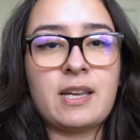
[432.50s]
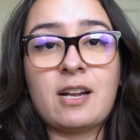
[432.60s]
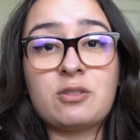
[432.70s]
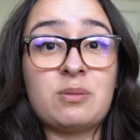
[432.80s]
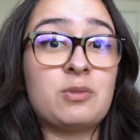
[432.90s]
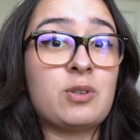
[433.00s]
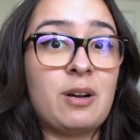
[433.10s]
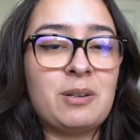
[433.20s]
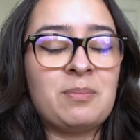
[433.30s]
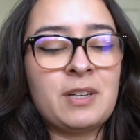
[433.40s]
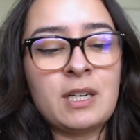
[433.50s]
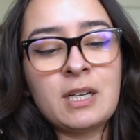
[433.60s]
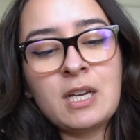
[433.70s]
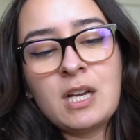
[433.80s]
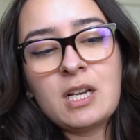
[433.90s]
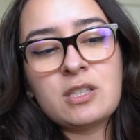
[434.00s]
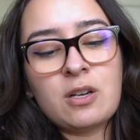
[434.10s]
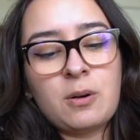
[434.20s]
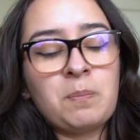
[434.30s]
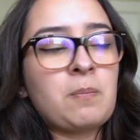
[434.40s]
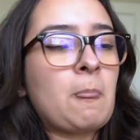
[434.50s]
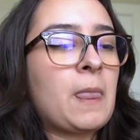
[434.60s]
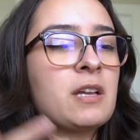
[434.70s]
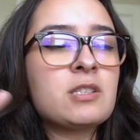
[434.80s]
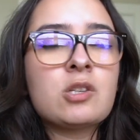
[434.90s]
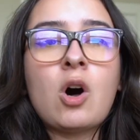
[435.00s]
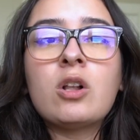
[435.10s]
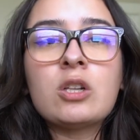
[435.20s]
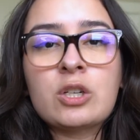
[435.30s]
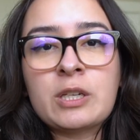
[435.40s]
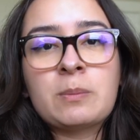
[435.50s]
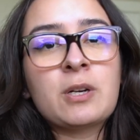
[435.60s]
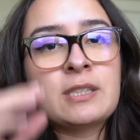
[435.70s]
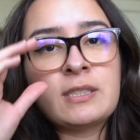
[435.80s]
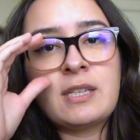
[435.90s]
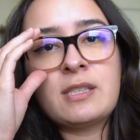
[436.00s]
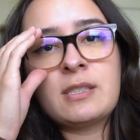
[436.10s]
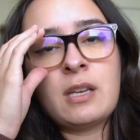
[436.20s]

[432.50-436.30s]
catch some trout up there. So this is all a learning process.